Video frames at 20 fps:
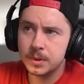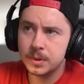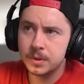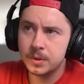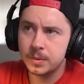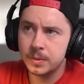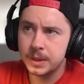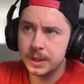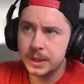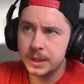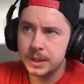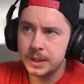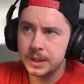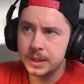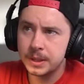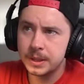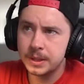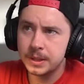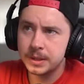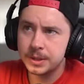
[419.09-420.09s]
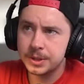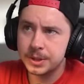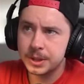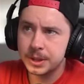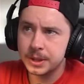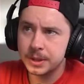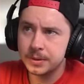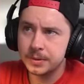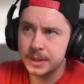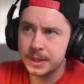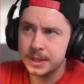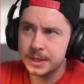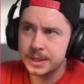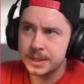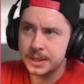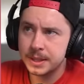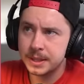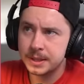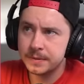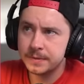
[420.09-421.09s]
Queen, is she gonna go
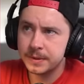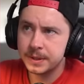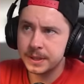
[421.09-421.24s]
inside for